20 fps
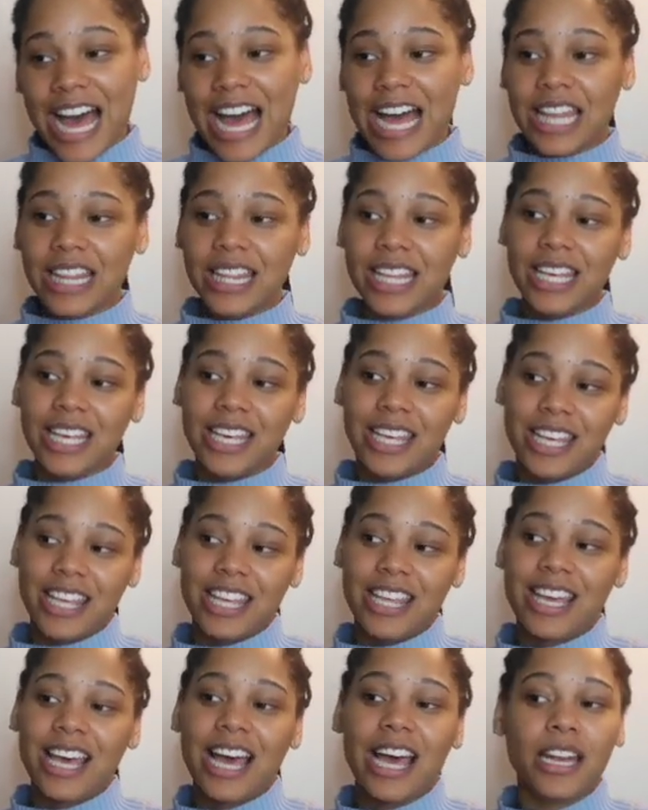I think
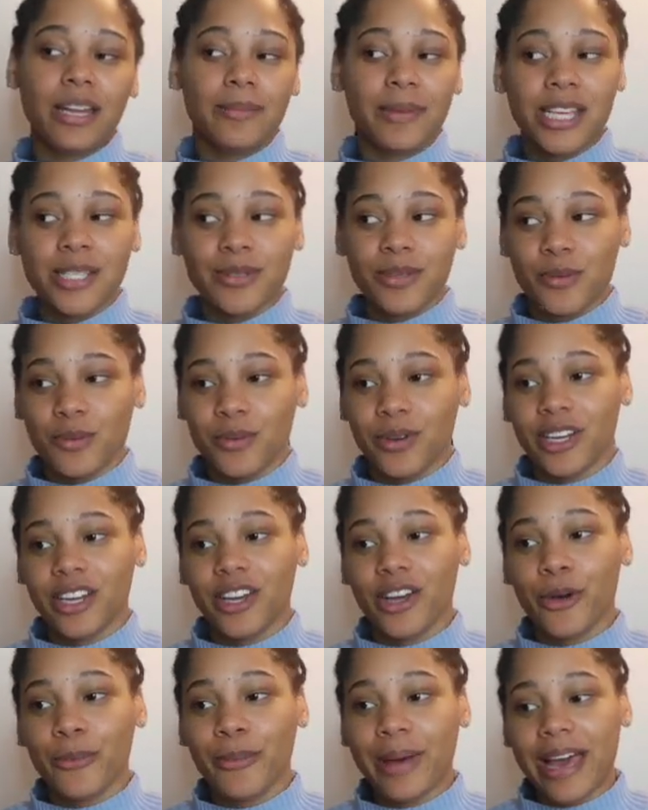it kind of makes you want to
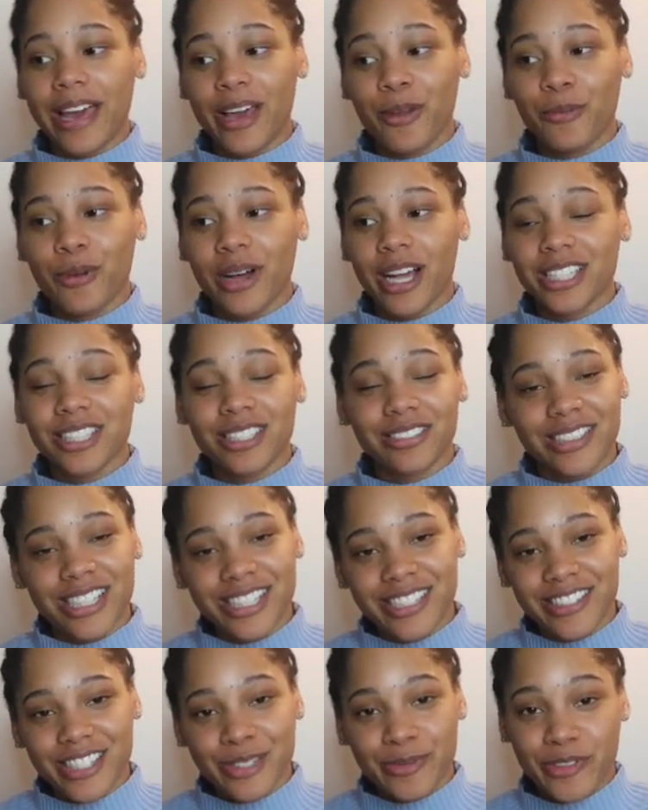go back and watch the
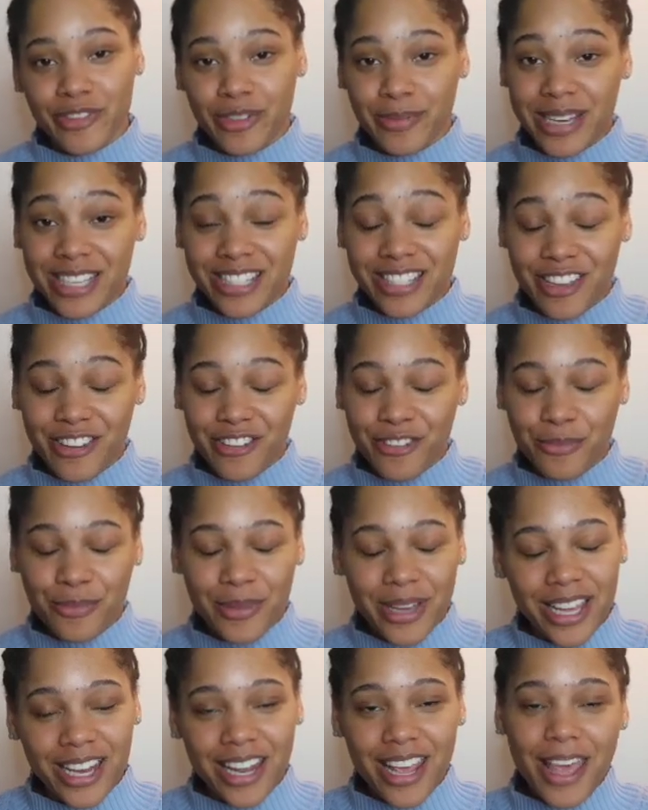rest of this movie myself,
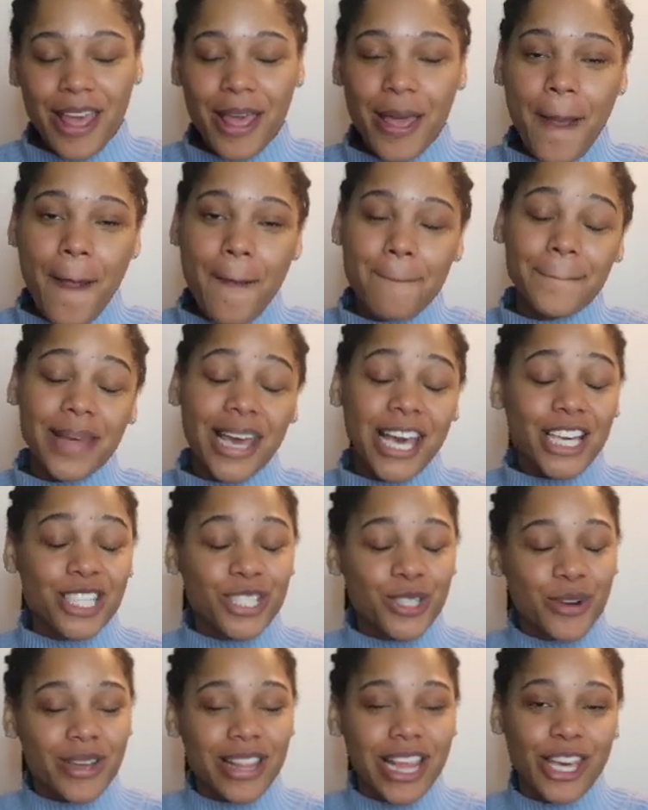but make
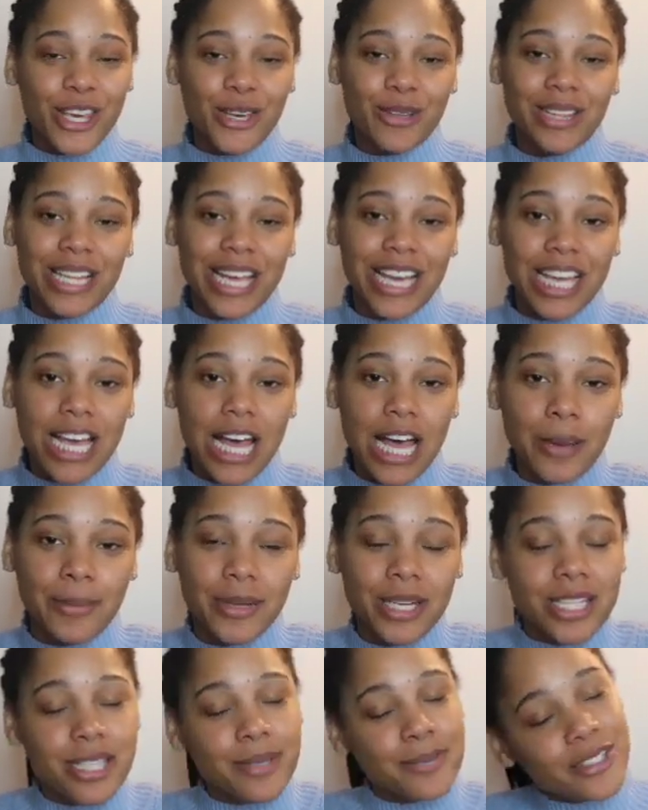sure that you like,
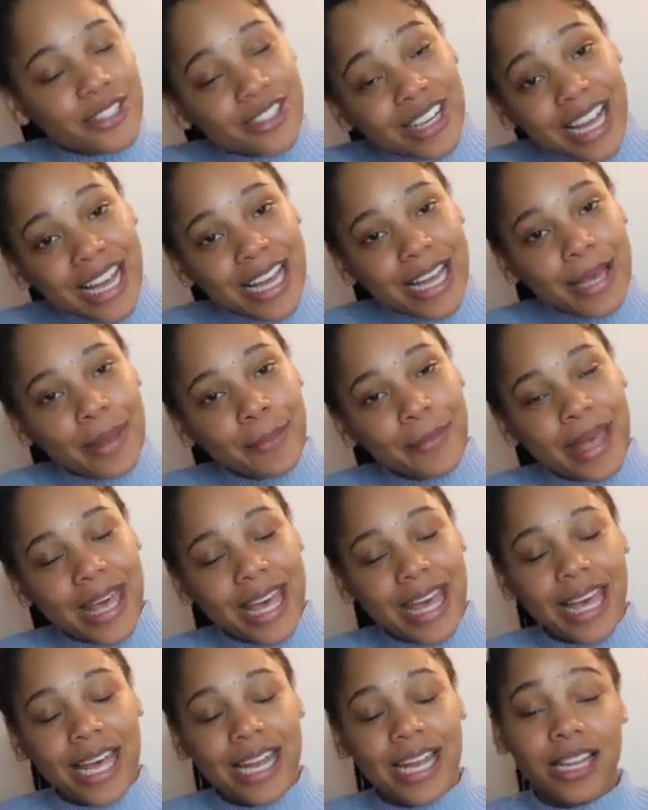comment, and subscribe,
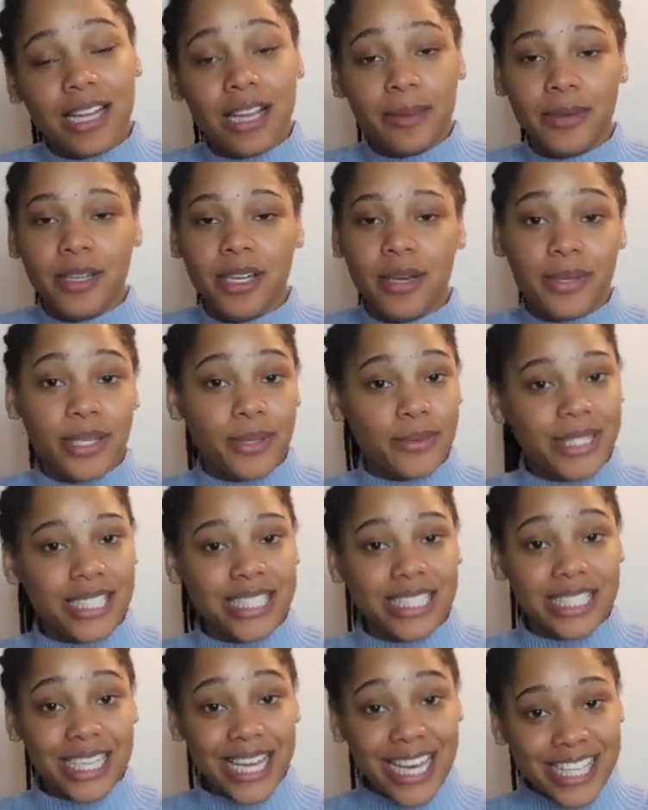and let me know what you want
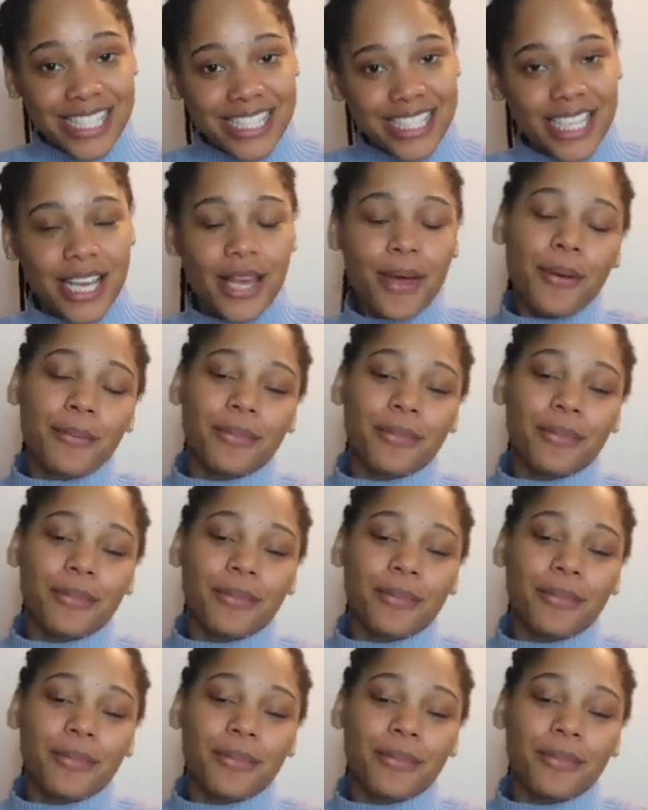to see next.